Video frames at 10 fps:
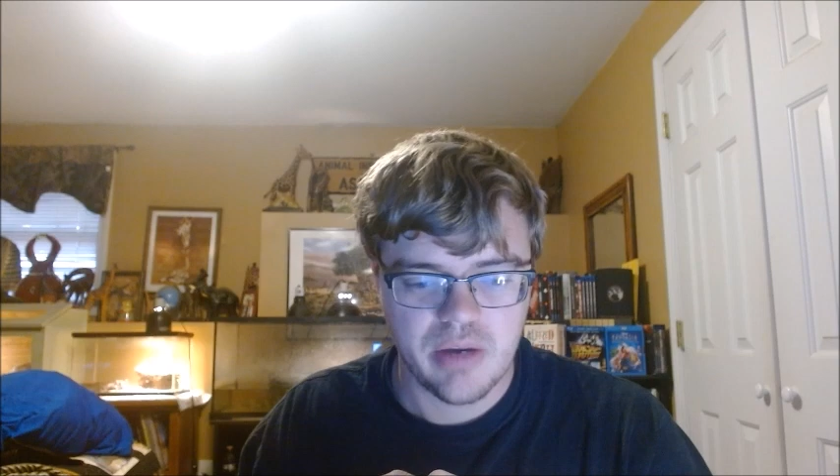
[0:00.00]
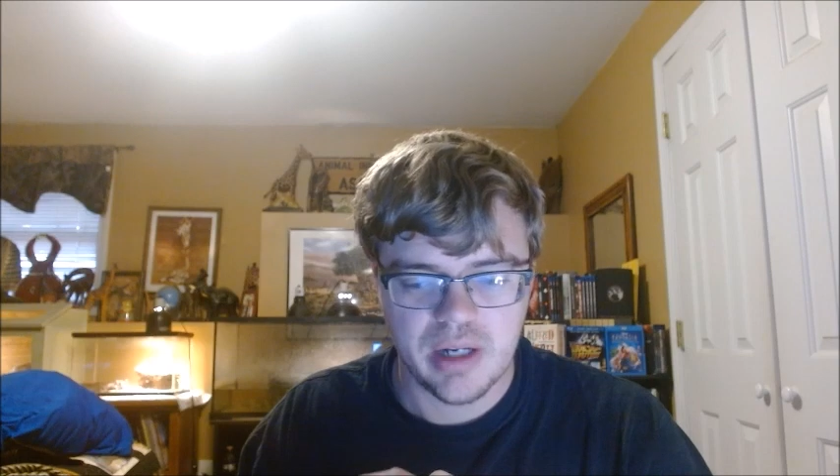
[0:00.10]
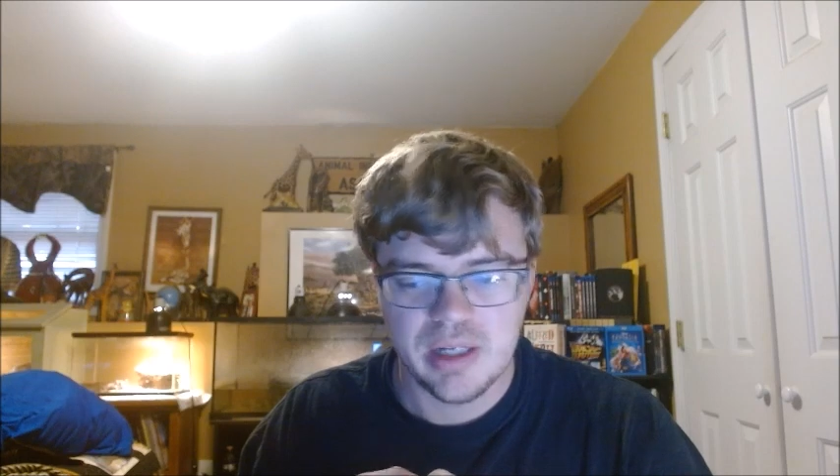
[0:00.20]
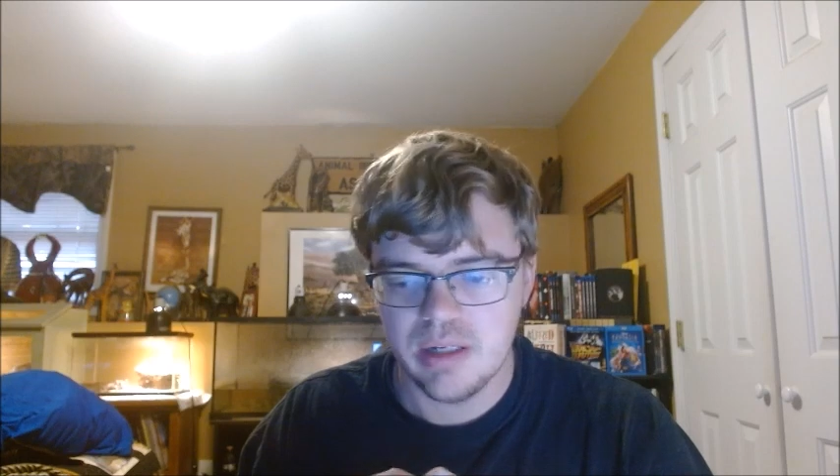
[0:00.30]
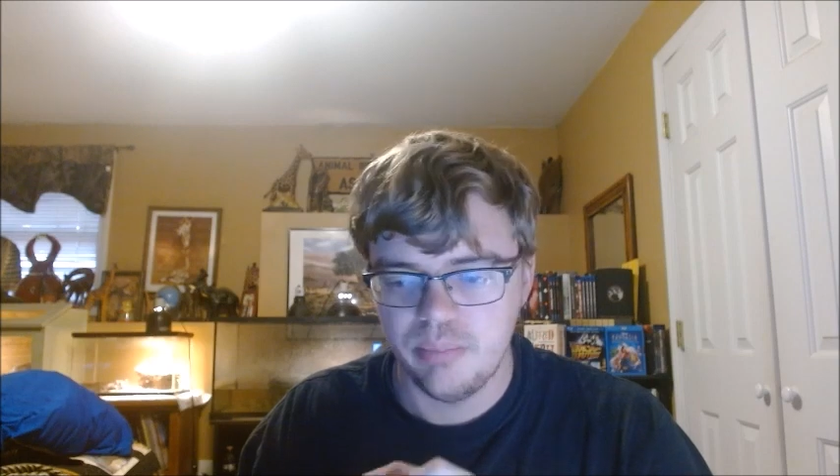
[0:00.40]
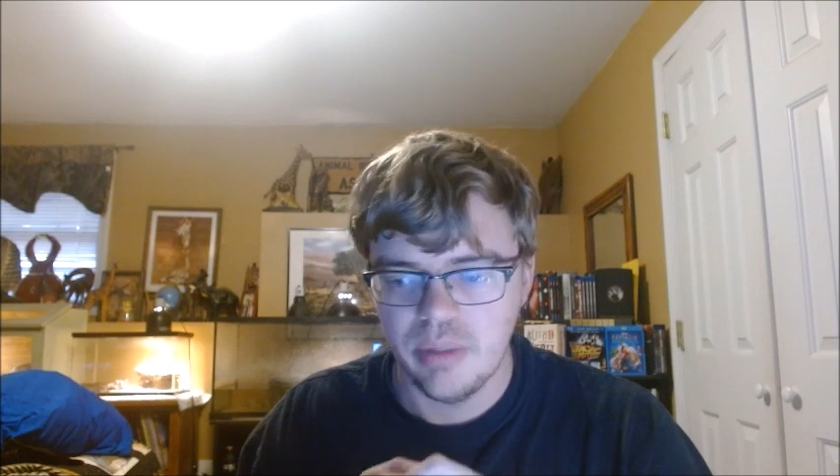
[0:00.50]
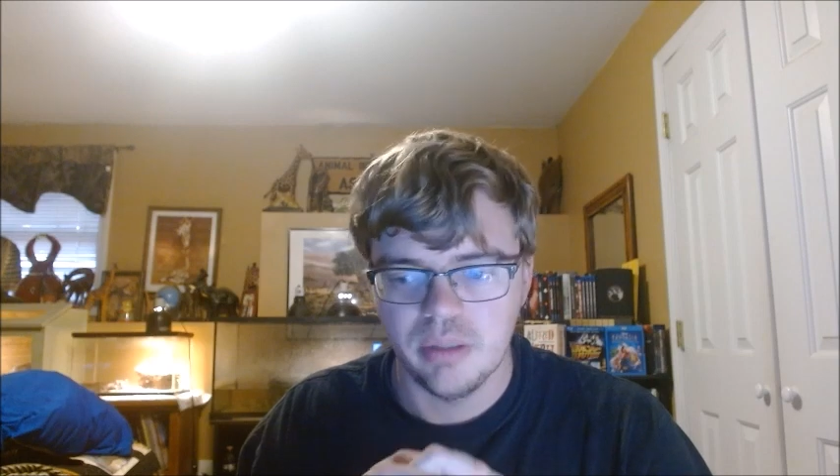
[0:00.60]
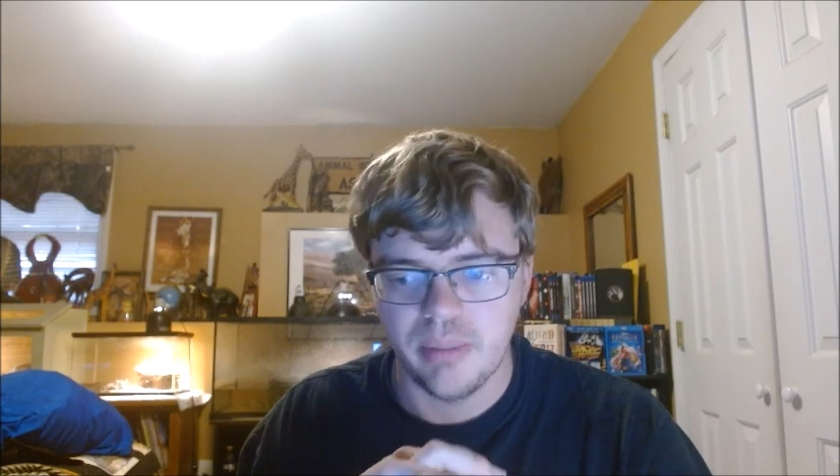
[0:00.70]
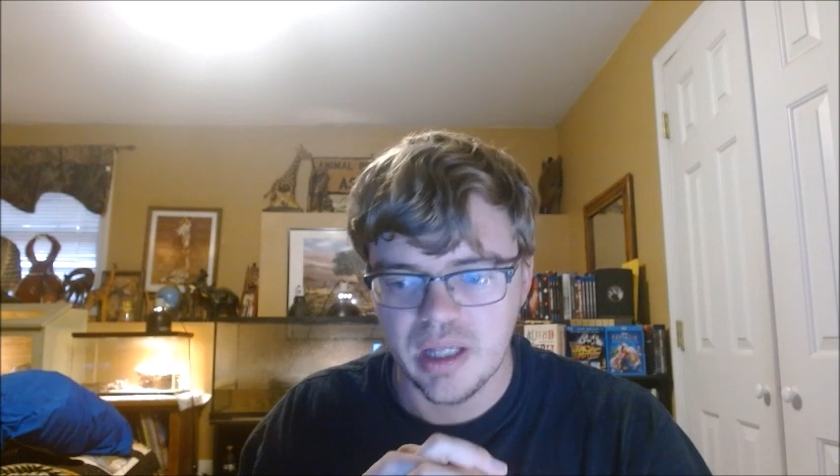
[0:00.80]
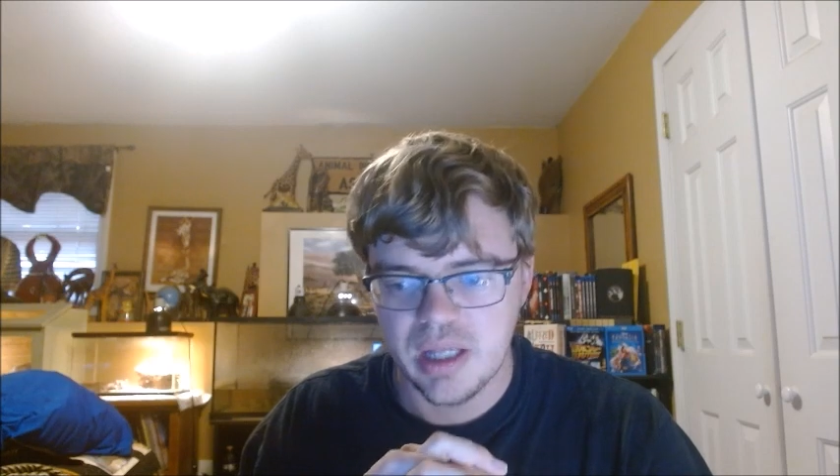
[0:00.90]
and I need to build
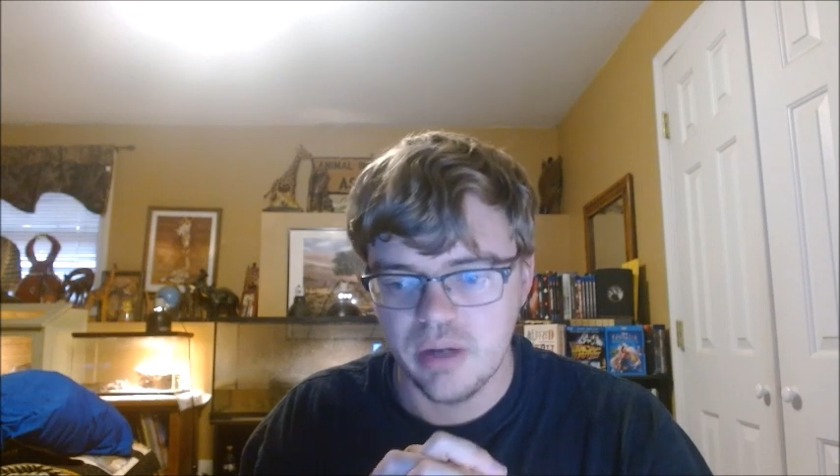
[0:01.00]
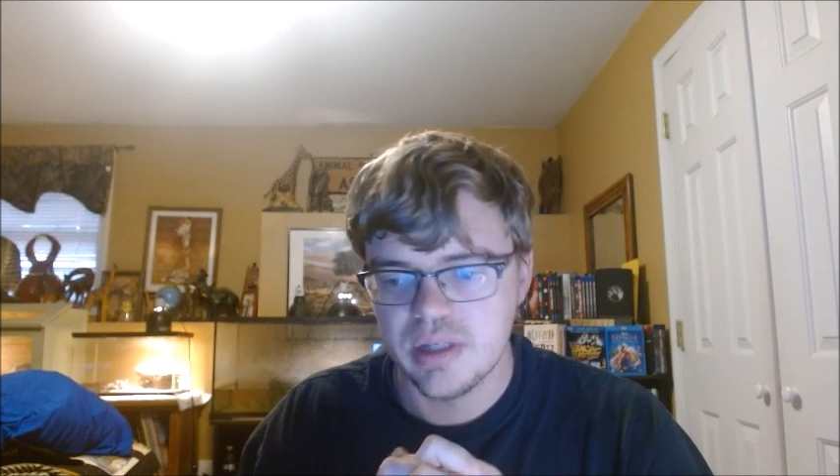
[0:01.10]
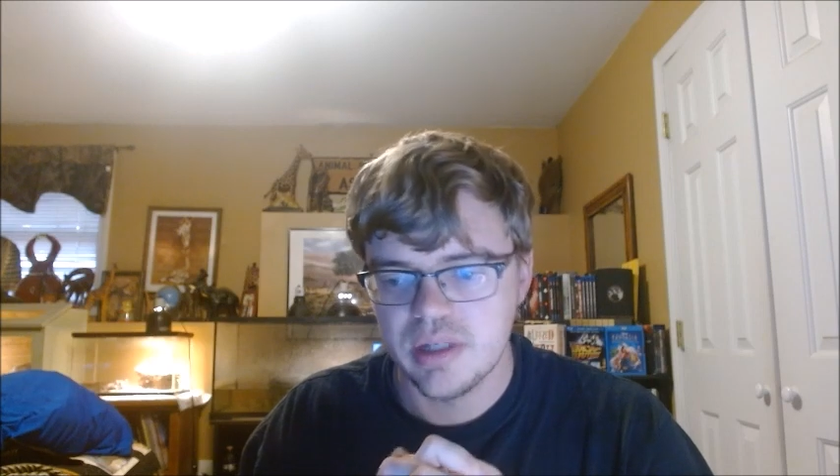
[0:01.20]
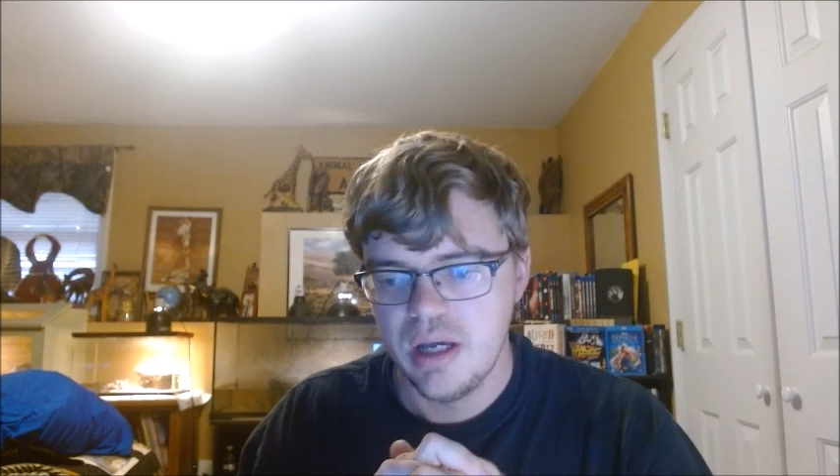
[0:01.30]
up my account.